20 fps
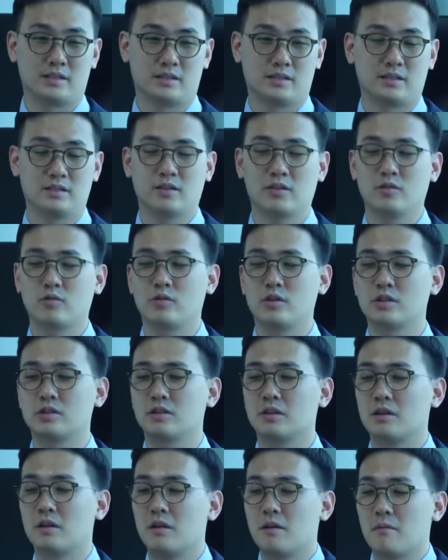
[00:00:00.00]
In other words,
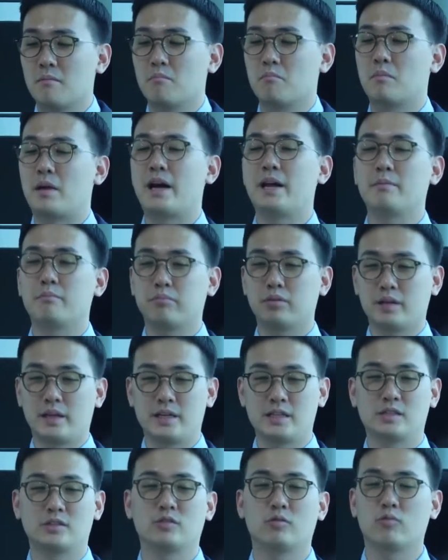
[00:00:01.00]
my
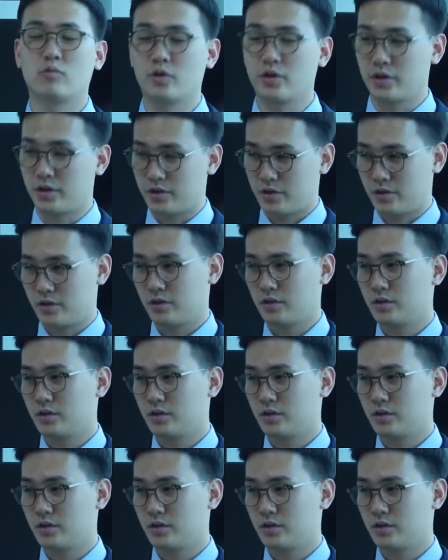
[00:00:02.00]
place to work.